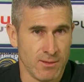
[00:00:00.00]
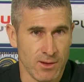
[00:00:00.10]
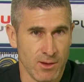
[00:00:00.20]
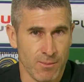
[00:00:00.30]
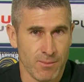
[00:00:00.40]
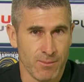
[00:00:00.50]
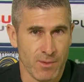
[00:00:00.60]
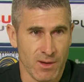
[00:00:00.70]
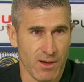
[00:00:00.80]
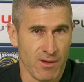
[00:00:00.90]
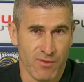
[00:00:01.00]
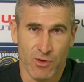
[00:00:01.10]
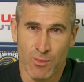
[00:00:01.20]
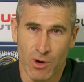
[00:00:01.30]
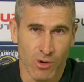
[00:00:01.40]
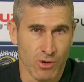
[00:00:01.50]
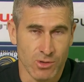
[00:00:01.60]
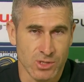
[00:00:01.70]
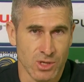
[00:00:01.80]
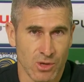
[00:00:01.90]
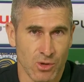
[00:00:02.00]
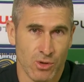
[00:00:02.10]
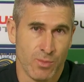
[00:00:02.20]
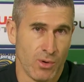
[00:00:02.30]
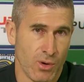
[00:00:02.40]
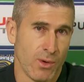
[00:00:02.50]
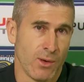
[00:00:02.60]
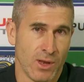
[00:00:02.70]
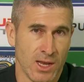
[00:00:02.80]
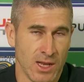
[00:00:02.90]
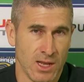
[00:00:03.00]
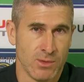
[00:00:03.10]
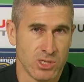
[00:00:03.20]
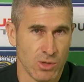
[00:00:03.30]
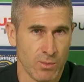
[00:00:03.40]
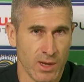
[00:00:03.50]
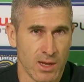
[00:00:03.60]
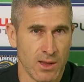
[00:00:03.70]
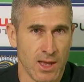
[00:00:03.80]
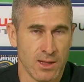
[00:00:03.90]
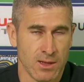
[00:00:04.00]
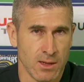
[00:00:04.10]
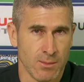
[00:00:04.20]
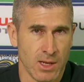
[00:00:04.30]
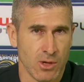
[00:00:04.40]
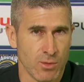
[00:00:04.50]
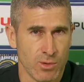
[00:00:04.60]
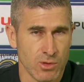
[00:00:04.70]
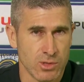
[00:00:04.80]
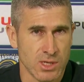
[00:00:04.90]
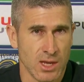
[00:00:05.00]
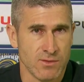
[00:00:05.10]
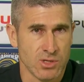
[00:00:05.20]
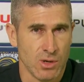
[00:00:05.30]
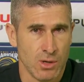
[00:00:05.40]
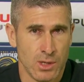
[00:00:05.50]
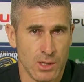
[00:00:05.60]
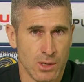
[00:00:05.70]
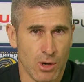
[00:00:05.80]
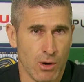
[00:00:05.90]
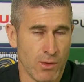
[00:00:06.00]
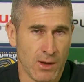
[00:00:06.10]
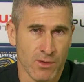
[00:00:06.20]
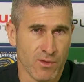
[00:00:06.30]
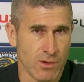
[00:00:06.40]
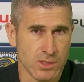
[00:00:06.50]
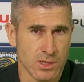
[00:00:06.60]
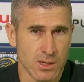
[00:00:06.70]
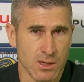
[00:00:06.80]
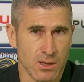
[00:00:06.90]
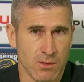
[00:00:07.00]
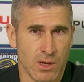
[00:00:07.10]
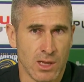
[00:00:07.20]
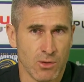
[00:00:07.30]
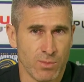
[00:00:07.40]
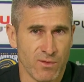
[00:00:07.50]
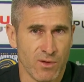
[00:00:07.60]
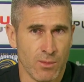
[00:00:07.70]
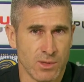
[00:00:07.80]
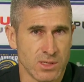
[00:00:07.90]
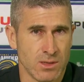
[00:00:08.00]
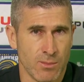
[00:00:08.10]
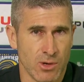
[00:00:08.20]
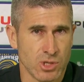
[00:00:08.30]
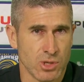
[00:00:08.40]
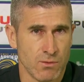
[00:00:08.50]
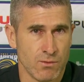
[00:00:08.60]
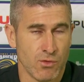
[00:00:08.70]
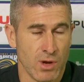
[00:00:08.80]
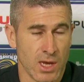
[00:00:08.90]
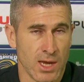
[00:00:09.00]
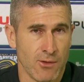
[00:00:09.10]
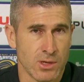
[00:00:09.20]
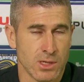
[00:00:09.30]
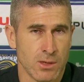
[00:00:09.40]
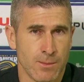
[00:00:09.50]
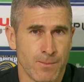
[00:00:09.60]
you know, a few more goals to the good, but when we needed him, he stood big at the end and made a couple of good saves. So all round, I thought it was a really good performance, and the boys showed great character.